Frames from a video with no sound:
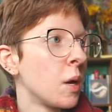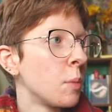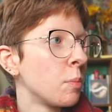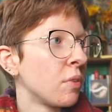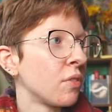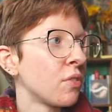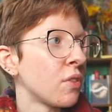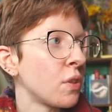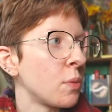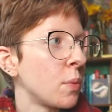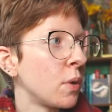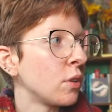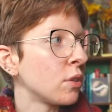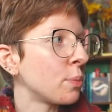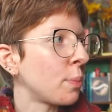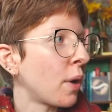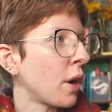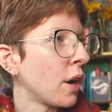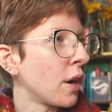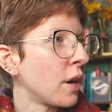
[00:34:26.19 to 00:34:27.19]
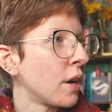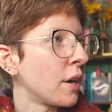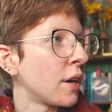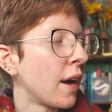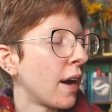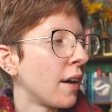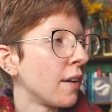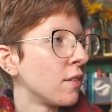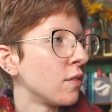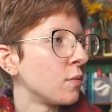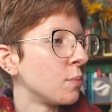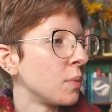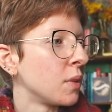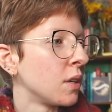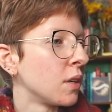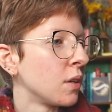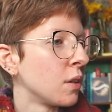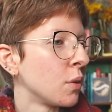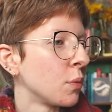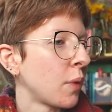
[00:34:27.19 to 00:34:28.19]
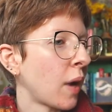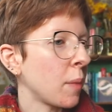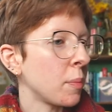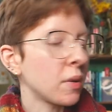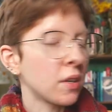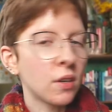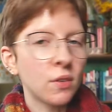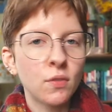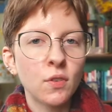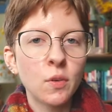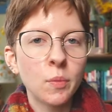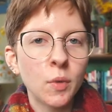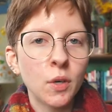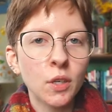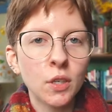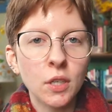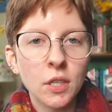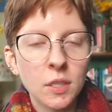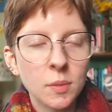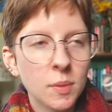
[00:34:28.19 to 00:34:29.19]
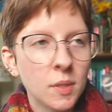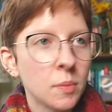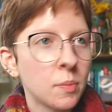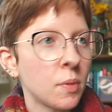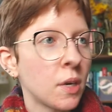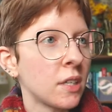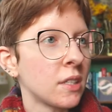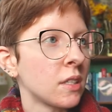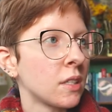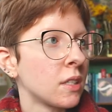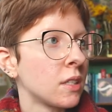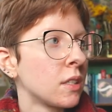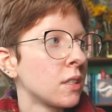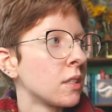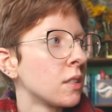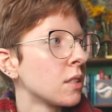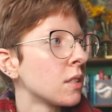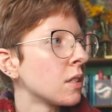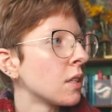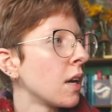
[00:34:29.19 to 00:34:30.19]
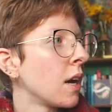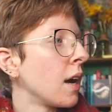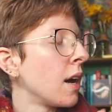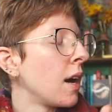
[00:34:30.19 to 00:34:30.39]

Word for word: But for the most part, I've been wrapping a few more Christmas presents.